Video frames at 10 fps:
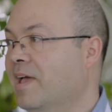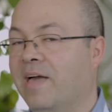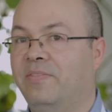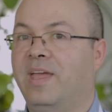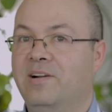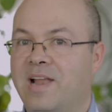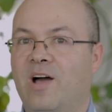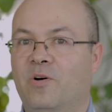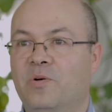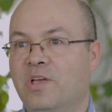And they are
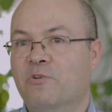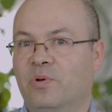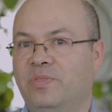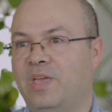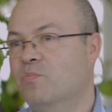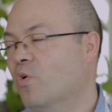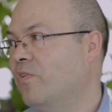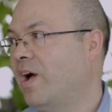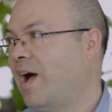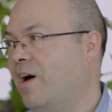now, when they move
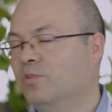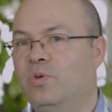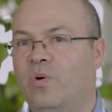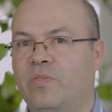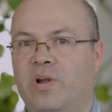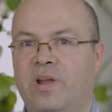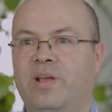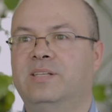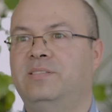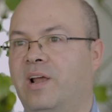out to other
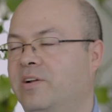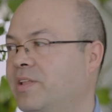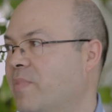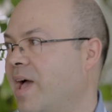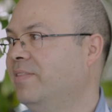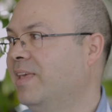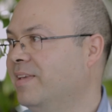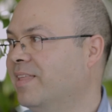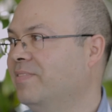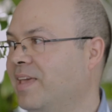areas, they are
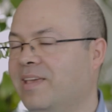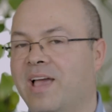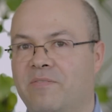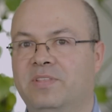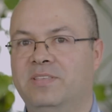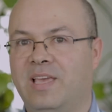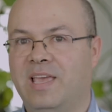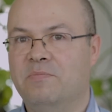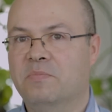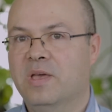demanding that they have the
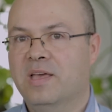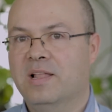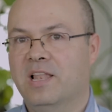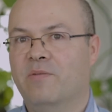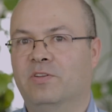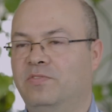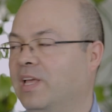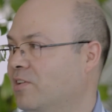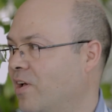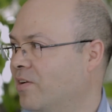same level of
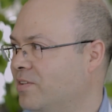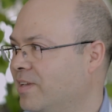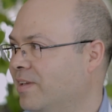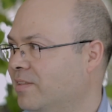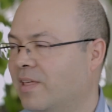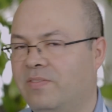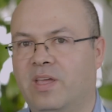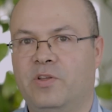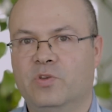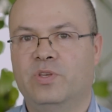technology that they
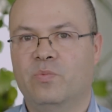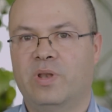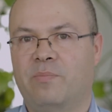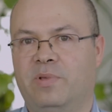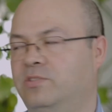are using with Appian.